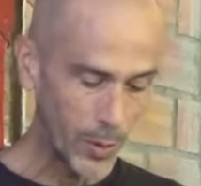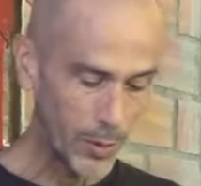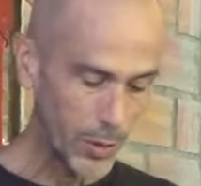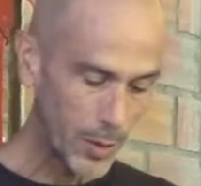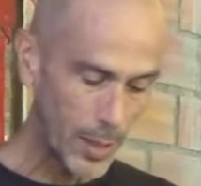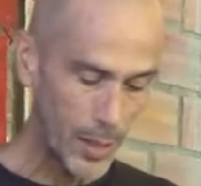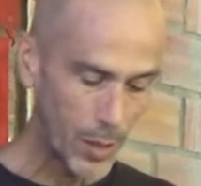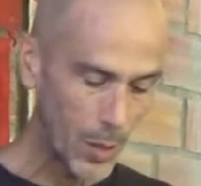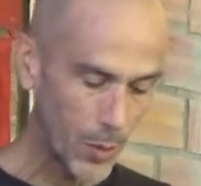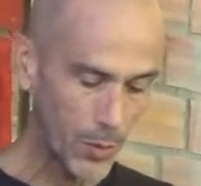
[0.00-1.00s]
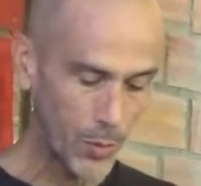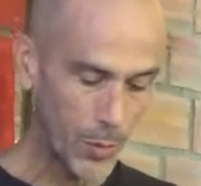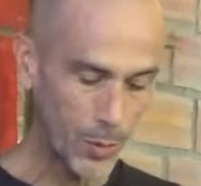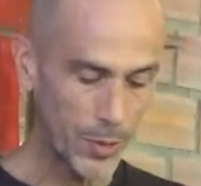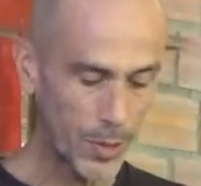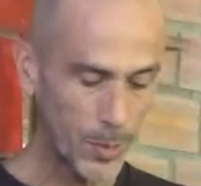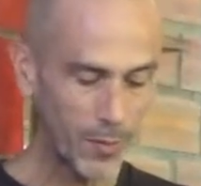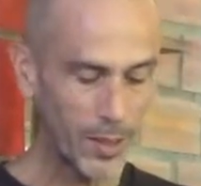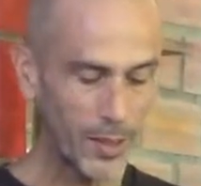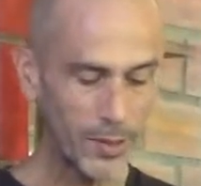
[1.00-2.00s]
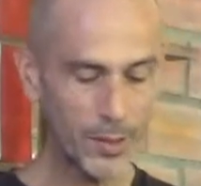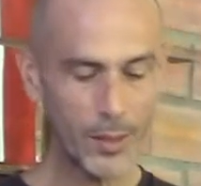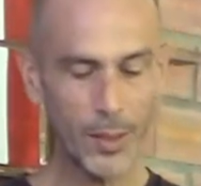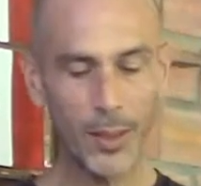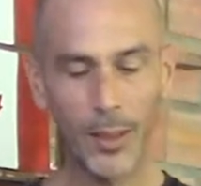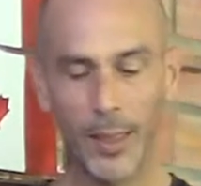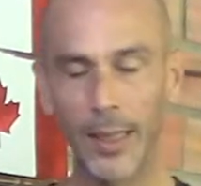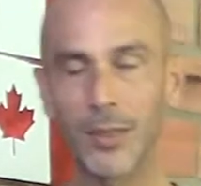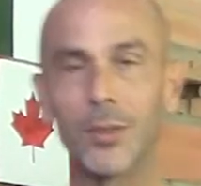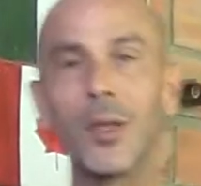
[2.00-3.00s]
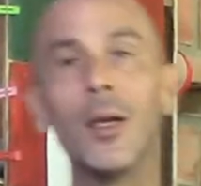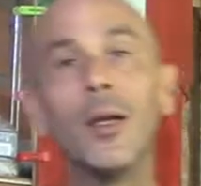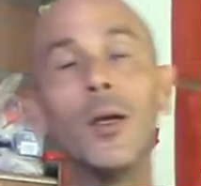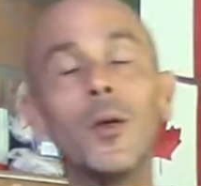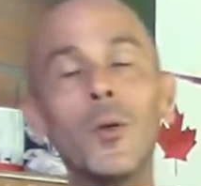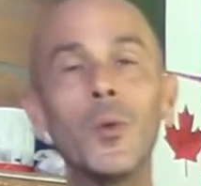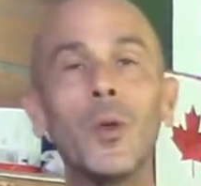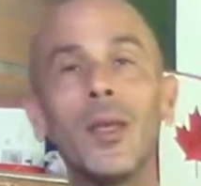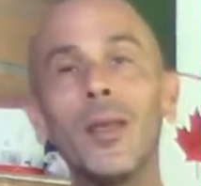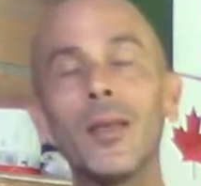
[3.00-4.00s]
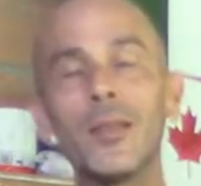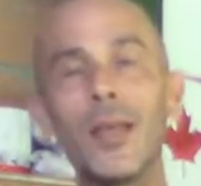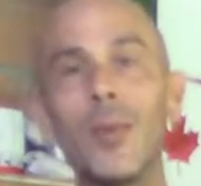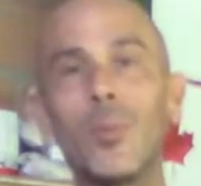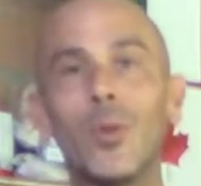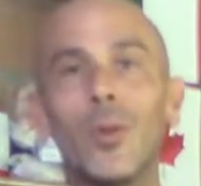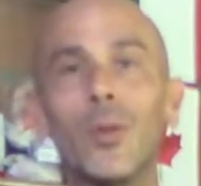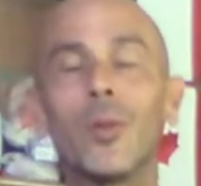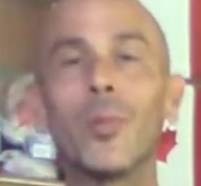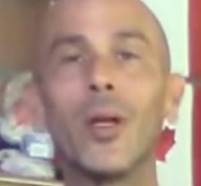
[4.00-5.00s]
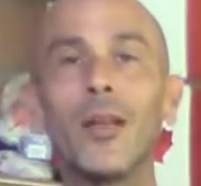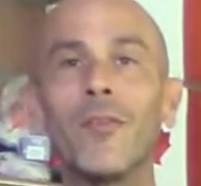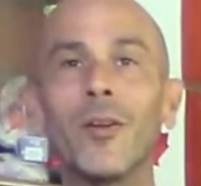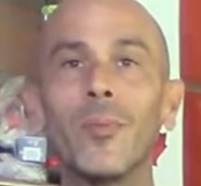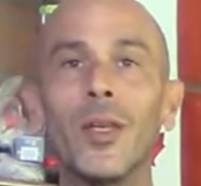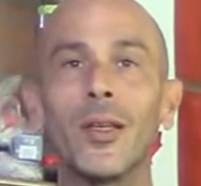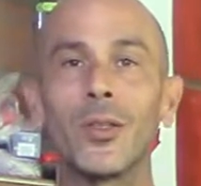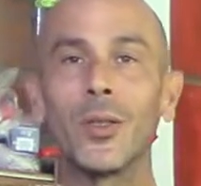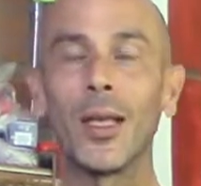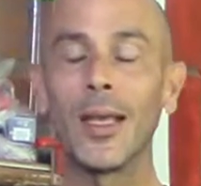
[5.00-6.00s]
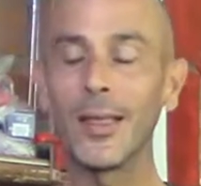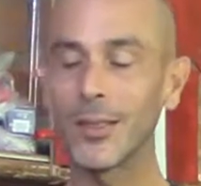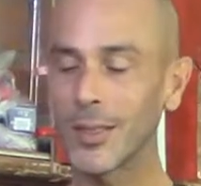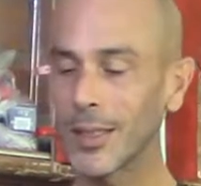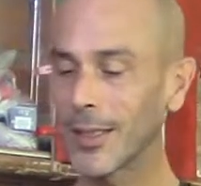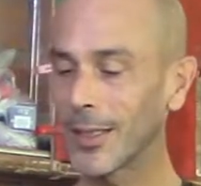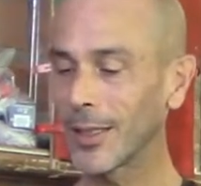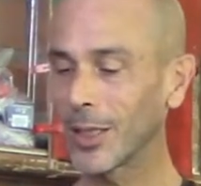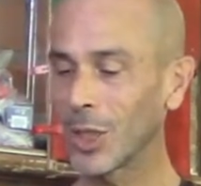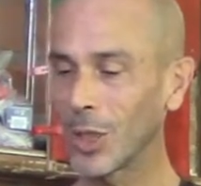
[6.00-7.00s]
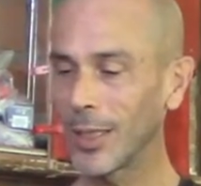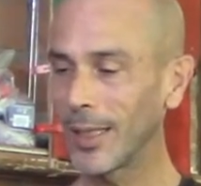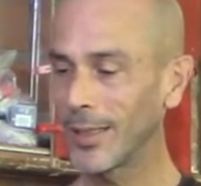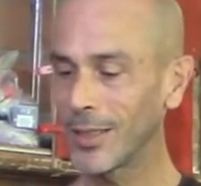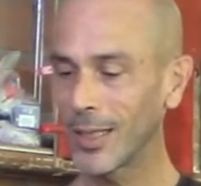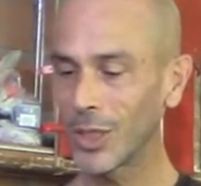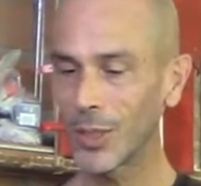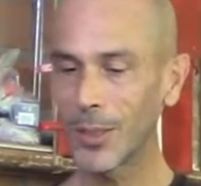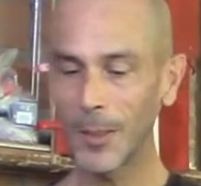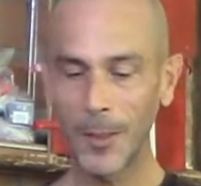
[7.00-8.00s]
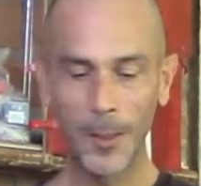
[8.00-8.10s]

try and go through some of this as we sample the bread from yesterday's cooking session.